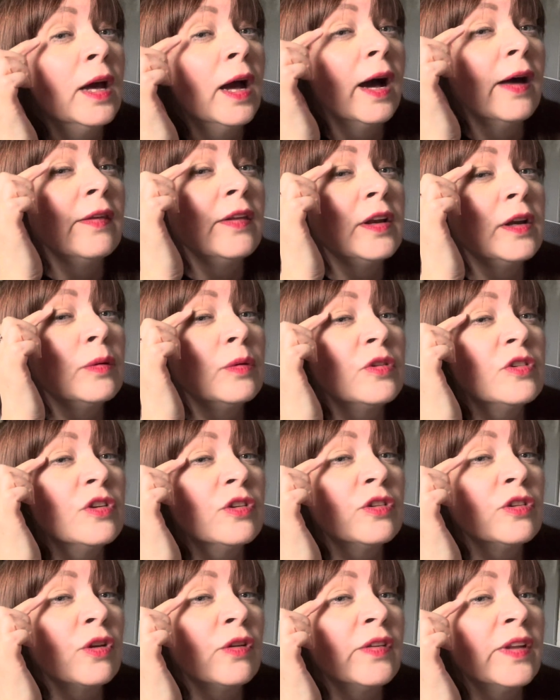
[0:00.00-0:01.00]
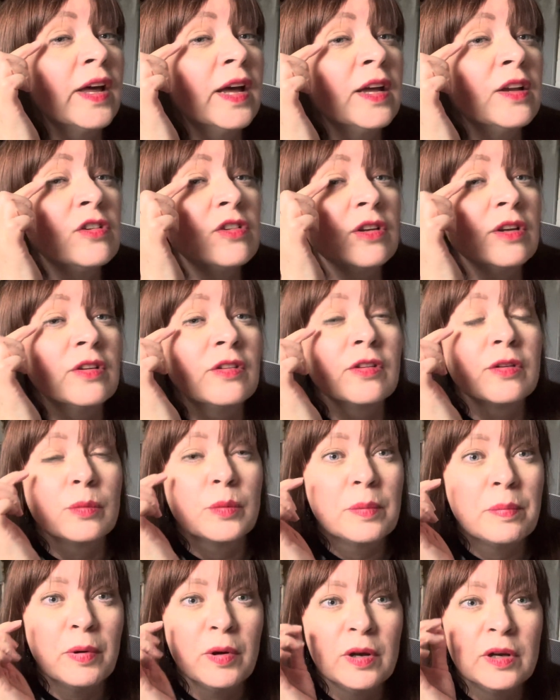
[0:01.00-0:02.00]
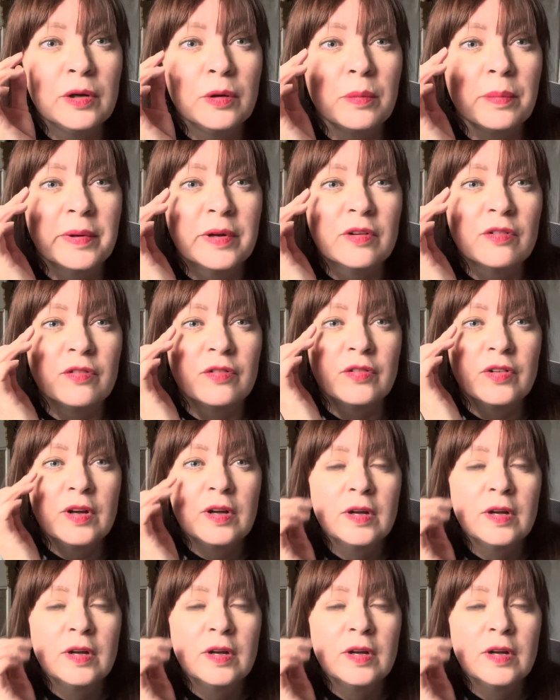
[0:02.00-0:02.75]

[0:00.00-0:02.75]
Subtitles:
and then it was just on the edges that we put a little bit of